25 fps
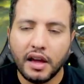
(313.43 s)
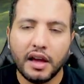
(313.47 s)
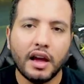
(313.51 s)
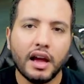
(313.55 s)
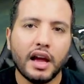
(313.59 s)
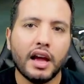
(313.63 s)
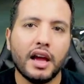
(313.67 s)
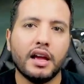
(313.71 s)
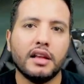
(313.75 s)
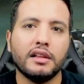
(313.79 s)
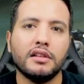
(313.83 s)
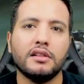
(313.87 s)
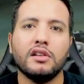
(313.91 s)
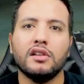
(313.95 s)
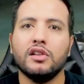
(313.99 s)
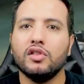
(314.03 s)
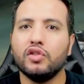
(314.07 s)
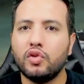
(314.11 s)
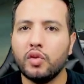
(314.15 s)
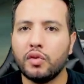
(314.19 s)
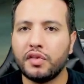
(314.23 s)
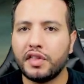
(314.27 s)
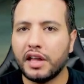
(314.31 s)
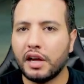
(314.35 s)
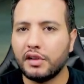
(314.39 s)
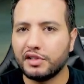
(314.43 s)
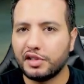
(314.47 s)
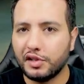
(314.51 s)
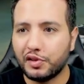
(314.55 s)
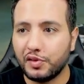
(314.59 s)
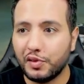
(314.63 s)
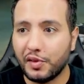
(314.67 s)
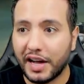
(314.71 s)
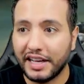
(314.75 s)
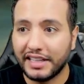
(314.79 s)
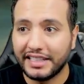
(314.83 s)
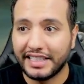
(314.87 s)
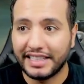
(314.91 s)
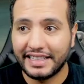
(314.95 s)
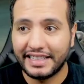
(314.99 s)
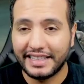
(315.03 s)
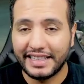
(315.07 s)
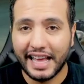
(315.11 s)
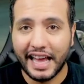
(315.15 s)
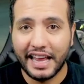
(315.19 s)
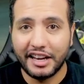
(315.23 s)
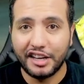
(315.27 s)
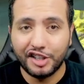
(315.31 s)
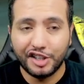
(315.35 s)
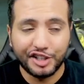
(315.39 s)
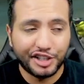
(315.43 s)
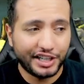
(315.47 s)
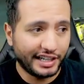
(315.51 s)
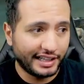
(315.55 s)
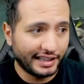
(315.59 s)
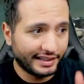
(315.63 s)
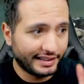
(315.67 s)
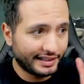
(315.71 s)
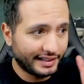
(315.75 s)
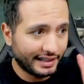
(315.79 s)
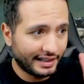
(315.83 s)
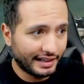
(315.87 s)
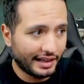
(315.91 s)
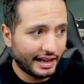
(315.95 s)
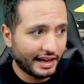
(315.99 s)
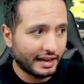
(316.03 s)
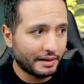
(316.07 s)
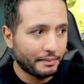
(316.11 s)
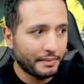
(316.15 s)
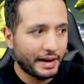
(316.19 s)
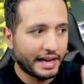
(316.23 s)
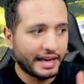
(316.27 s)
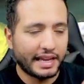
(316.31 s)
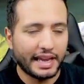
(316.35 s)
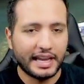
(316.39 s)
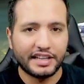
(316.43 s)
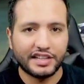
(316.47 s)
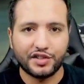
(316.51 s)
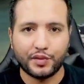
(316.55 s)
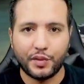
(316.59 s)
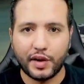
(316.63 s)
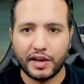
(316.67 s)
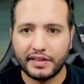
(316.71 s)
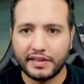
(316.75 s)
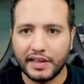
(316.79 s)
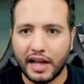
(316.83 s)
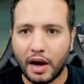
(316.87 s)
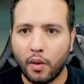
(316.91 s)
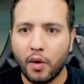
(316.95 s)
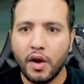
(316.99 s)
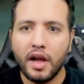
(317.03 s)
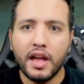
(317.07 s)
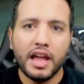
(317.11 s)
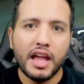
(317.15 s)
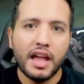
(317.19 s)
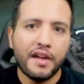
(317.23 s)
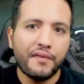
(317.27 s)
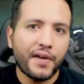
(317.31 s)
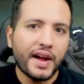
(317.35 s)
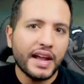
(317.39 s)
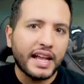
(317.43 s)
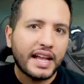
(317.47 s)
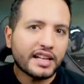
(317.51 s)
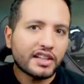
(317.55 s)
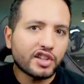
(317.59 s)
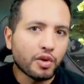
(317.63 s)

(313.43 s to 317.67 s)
and 2210 shield, like my case right now. If I get a